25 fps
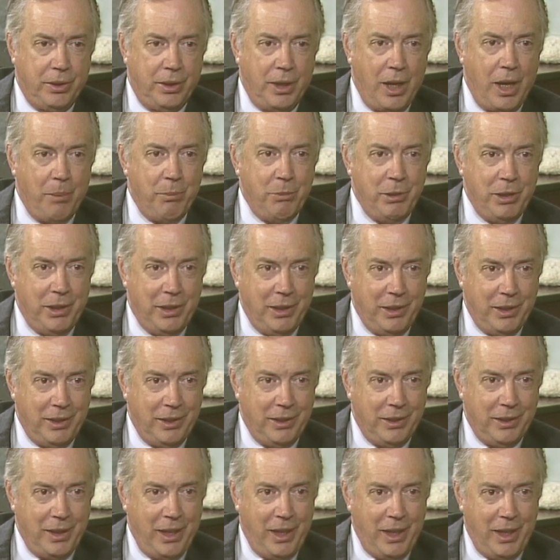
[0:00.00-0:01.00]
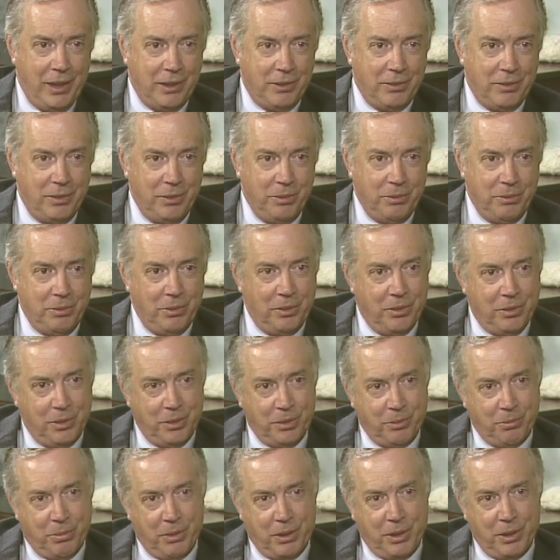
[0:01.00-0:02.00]
lobbying act on, on
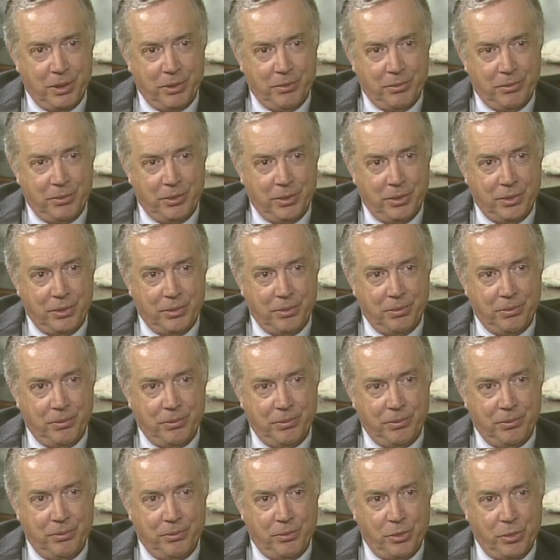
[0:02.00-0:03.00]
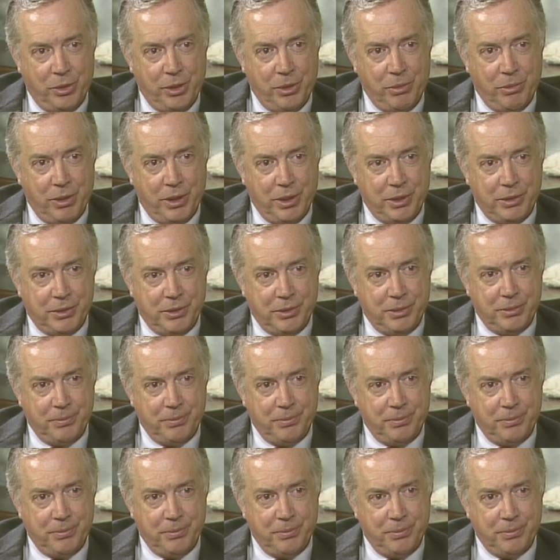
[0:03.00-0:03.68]
the part of uh, voting rights?